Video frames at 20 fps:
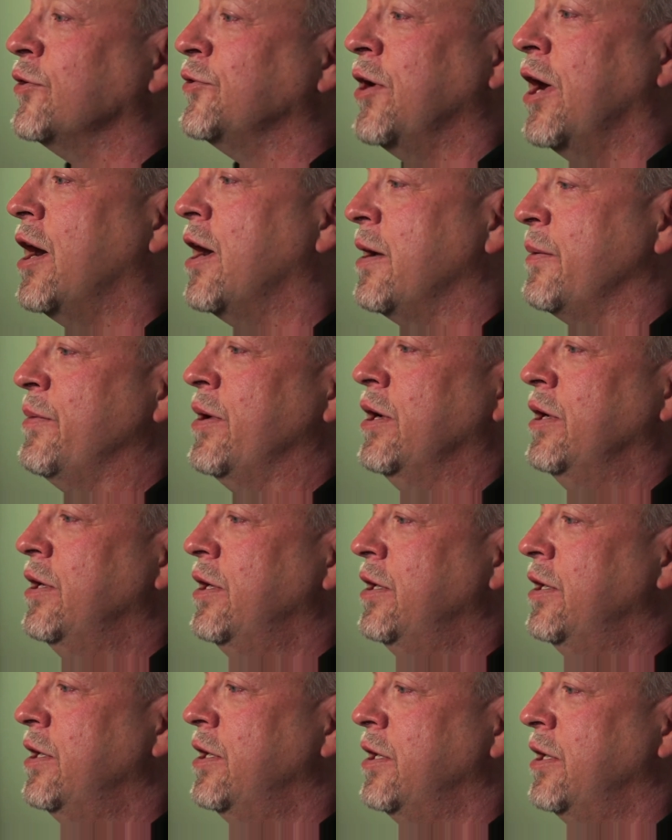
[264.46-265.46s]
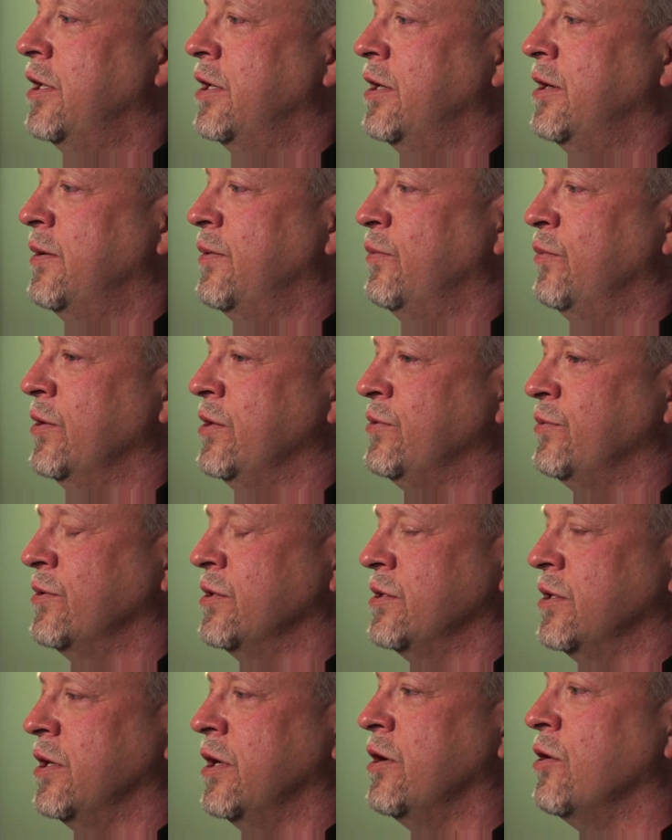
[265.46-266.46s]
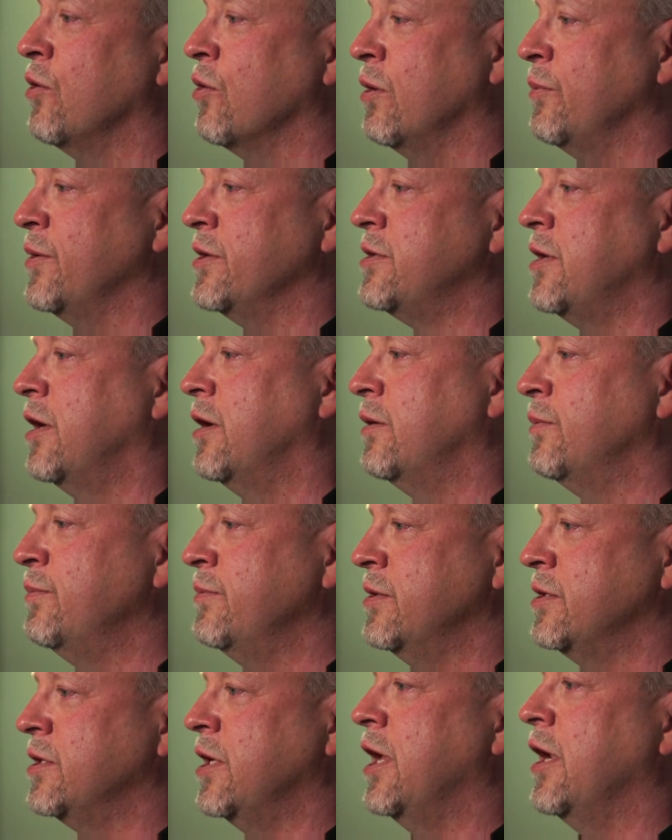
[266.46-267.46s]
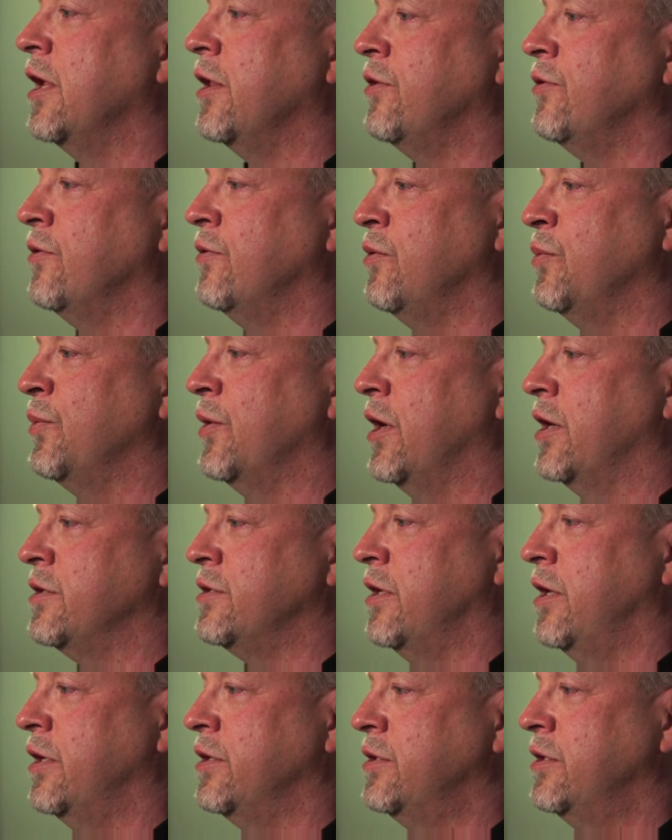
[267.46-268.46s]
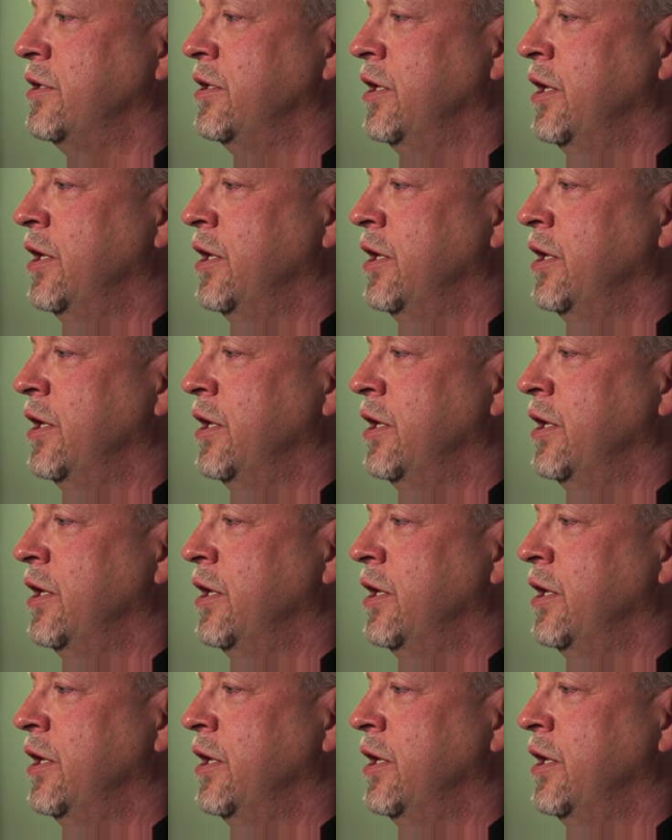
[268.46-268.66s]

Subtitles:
time, which was an enormous help just getting through the process.